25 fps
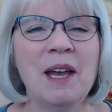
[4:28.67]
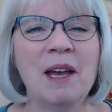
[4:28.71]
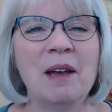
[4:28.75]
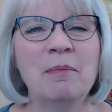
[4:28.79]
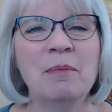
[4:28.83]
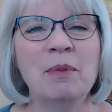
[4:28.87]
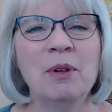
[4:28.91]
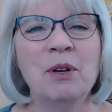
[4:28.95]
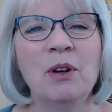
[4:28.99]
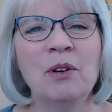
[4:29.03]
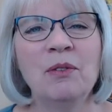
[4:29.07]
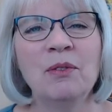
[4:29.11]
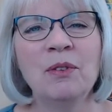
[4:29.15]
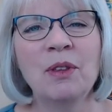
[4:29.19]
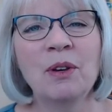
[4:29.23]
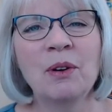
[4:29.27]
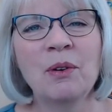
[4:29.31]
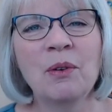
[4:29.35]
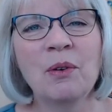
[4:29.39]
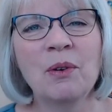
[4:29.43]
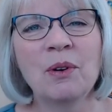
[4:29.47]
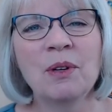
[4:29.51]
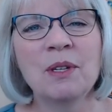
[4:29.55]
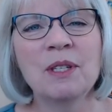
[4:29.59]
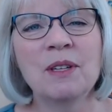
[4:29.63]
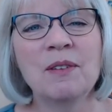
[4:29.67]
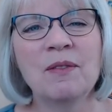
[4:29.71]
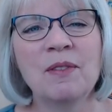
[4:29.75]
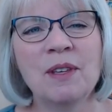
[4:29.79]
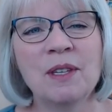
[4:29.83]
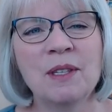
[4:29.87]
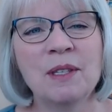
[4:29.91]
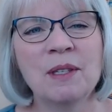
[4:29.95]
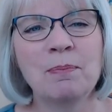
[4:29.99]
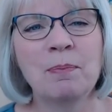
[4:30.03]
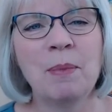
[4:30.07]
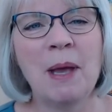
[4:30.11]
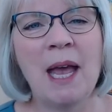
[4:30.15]
But over the course of
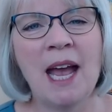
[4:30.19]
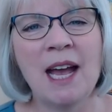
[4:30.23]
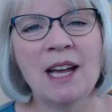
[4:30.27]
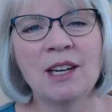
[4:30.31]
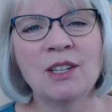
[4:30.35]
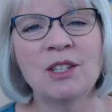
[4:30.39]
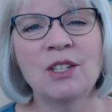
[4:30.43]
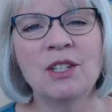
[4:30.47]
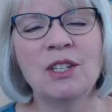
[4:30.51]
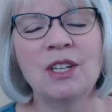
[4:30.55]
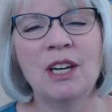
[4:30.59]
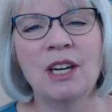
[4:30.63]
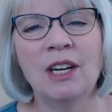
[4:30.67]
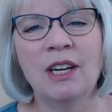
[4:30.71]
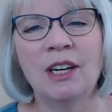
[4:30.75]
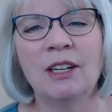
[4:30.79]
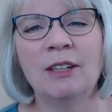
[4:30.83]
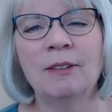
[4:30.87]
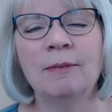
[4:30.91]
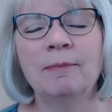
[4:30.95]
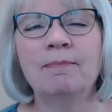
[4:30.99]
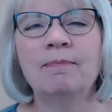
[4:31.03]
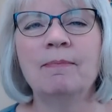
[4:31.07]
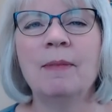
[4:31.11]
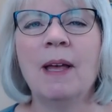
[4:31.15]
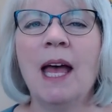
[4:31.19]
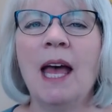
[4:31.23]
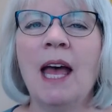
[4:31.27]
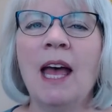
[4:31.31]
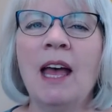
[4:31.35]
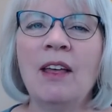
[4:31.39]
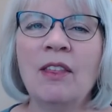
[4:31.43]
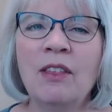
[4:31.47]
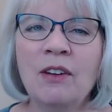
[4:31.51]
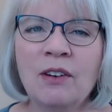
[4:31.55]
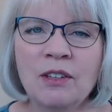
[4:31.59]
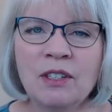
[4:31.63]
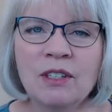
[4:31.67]
this past year,
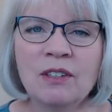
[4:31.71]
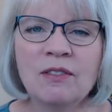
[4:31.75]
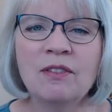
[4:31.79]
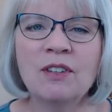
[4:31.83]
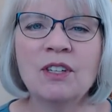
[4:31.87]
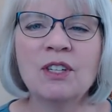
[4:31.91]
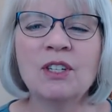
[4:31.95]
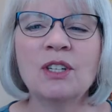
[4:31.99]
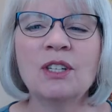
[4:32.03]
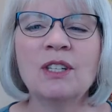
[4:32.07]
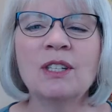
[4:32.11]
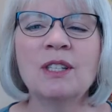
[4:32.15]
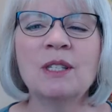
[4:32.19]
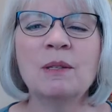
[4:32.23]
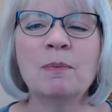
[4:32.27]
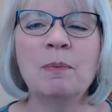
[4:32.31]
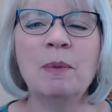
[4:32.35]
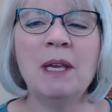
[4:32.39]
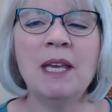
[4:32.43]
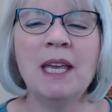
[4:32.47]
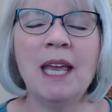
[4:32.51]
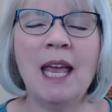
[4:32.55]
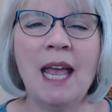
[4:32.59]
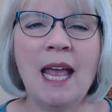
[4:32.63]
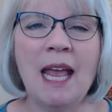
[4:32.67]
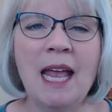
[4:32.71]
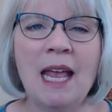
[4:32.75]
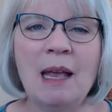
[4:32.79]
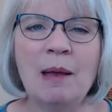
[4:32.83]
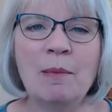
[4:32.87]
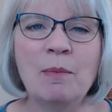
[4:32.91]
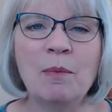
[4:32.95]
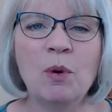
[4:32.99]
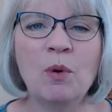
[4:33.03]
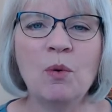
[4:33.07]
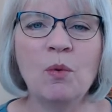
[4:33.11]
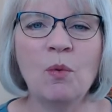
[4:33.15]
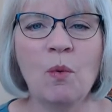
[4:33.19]
other divisions
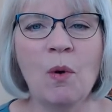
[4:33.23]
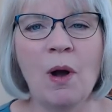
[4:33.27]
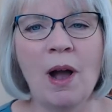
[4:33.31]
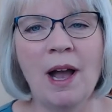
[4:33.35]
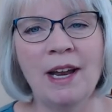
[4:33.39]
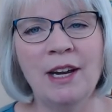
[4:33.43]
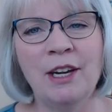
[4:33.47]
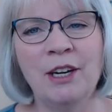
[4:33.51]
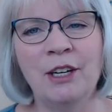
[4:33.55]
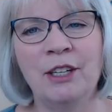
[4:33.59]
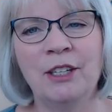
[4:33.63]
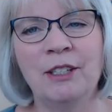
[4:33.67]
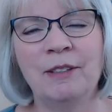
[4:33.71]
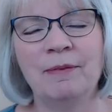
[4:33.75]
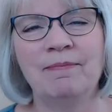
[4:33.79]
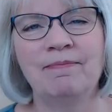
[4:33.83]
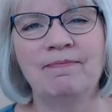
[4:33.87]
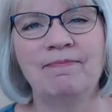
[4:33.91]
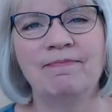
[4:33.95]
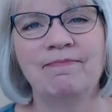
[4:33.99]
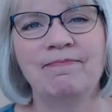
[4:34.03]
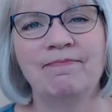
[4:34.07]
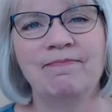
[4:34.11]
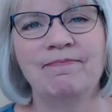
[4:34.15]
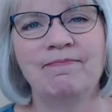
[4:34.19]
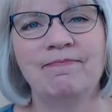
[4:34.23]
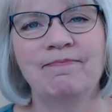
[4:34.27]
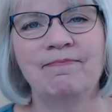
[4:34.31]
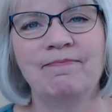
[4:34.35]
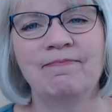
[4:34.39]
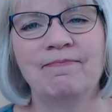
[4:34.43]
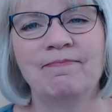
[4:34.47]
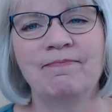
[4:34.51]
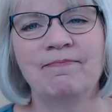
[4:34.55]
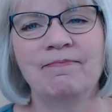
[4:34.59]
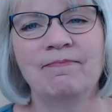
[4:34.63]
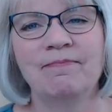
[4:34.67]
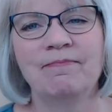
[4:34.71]
became wider.
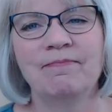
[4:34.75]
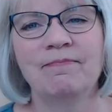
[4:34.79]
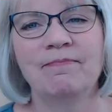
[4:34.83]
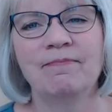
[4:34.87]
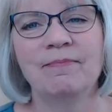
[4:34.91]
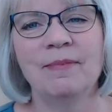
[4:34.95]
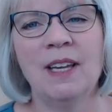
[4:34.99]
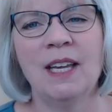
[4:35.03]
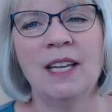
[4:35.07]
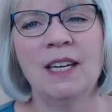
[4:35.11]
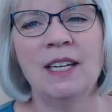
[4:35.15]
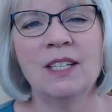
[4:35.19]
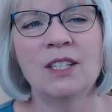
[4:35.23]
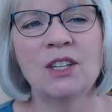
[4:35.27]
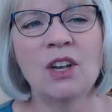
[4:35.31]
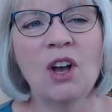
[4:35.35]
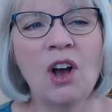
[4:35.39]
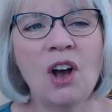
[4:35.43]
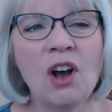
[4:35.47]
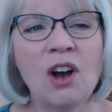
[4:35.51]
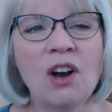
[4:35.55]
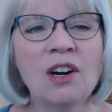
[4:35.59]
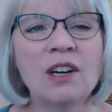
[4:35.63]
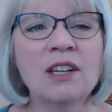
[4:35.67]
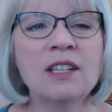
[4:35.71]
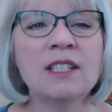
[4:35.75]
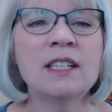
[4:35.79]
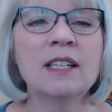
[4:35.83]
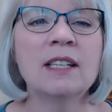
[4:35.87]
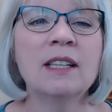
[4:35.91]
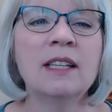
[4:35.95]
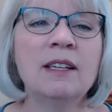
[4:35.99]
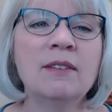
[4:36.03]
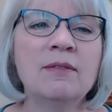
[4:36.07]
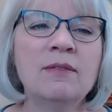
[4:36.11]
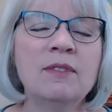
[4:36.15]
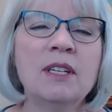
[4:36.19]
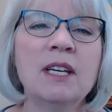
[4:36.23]
It is hard to
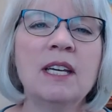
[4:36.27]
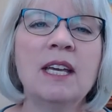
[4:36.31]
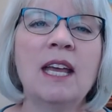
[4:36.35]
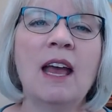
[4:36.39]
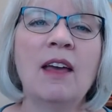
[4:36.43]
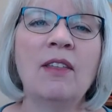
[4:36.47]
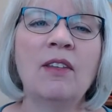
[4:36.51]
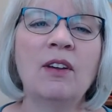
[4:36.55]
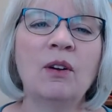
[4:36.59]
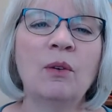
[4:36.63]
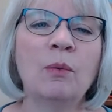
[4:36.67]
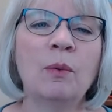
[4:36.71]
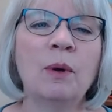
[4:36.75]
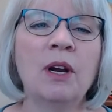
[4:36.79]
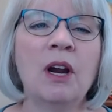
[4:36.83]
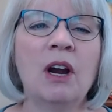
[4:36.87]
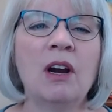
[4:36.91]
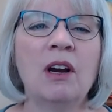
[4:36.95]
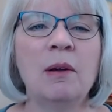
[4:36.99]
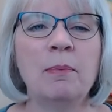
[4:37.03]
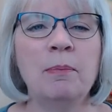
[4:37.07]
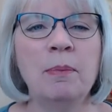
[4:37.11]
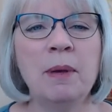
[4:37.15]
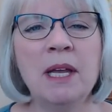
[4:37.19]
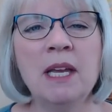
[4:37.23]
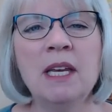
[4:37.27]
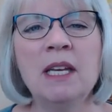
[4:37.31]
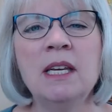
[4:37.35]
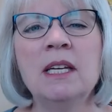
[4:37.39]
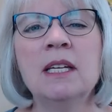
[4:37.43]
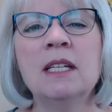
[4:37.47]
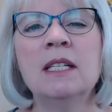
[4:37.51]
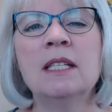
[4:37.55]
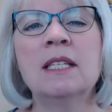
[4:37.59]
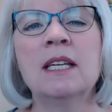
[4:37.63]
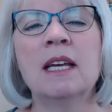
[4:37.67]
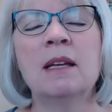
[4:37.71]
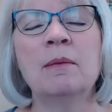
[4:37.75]
live together when our
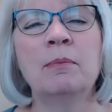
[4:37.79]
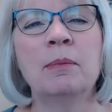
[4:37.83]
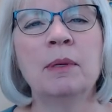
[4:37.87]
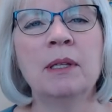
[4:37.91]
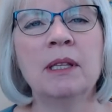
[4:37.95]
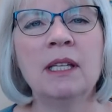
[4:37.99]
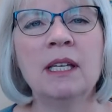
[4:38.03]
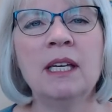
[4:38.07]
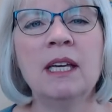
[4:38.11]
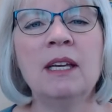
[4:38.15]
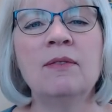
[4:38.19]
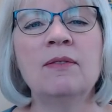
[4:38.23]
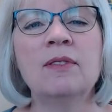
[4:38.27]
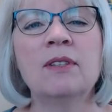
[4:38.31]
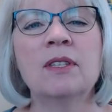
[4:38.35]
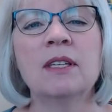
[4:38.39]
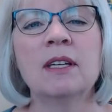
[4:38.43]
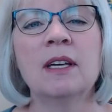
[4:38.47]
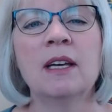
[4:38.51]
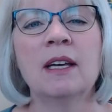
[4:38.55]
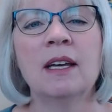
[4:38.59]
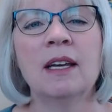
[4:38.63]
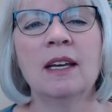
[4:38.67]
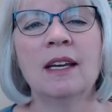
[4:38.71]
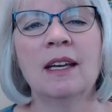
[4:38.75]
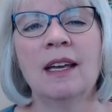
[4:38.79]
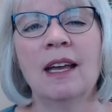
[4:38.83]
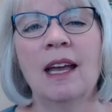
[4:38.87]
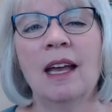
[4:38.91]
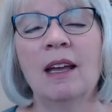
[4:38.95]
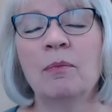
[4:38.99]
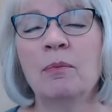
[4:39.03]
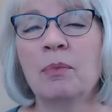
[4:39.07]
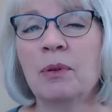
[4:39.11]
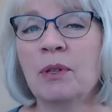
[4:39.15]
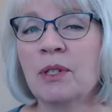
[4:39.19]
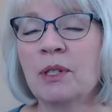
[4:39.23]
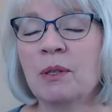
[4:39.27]
opinions and beliefs
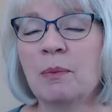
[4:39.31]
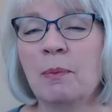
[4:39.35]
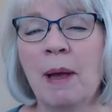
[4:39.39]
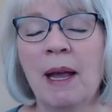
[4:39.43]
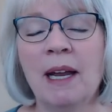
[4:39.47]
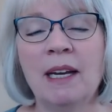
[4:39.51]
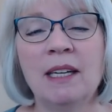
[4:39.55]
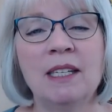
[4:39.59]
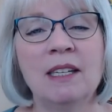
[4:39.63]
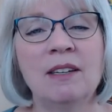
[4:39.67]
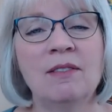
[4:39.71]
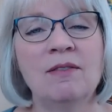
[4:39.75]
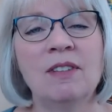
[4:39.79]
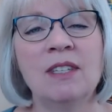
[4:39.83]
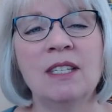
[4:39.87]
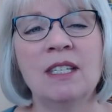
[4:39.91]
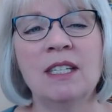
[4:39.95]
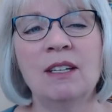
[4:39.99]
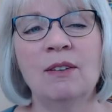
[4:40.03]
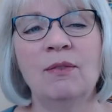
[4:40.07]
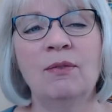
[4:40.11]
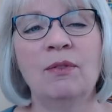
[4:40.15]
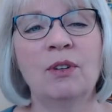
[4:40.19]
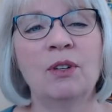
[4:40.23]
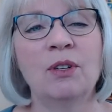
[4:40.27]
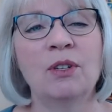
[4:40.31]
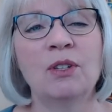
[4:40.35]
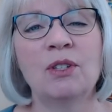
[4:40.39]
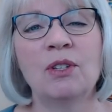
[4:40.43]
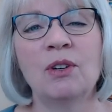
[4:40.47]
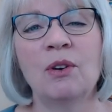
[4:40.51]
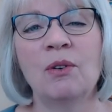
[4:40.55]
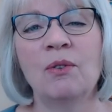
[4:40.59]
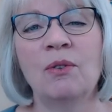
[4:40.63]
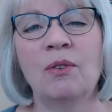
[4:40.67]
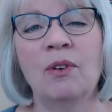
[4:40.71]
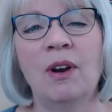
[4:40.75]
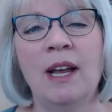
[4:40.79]
and perspectives differ
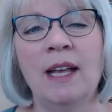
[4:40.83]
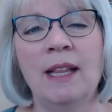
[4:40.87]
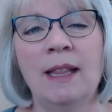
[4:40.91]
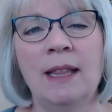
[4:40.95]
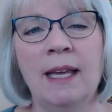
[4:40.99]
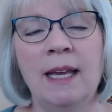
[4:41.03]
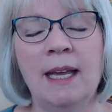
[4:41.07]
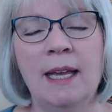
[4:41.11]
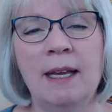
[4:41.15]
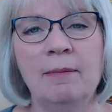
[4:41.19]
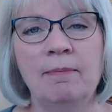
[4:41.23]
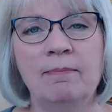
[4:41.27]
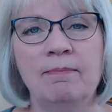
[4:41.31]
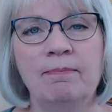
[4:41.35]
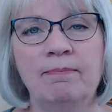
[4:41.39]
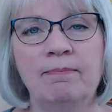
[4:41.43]
so greatly.